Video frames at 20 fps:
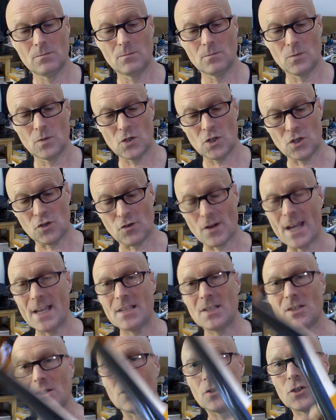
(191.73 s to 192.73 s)

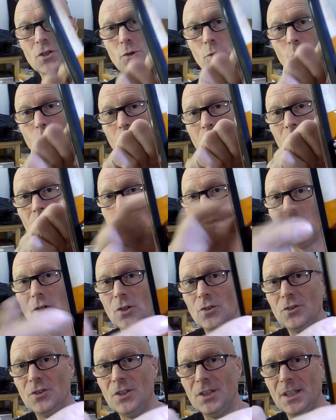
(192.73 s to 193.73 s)
stress at all
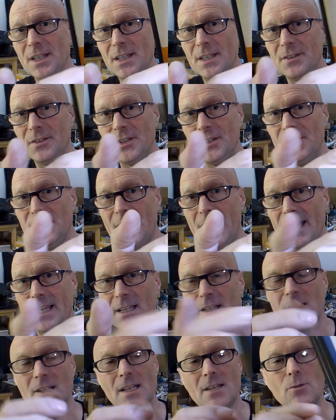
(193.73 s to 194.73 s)
on the neck
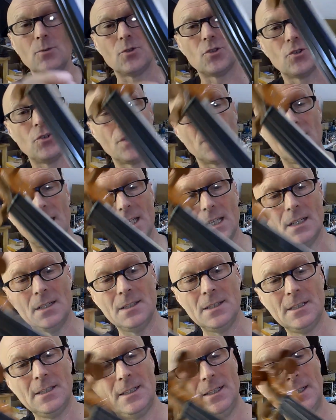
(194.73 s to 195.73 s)
and heel joint here.
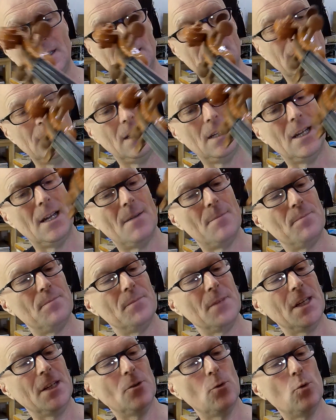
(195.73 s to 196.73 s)

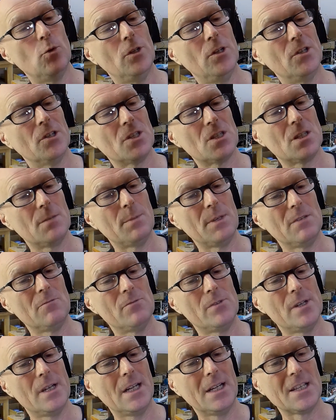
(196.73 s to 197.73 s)
It all looks to be
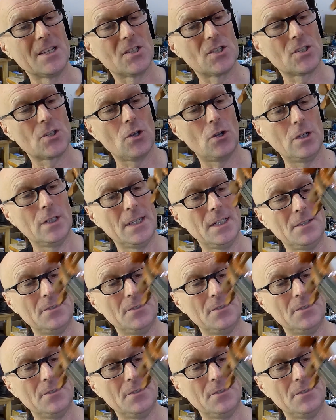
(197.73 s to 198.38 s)
really solid,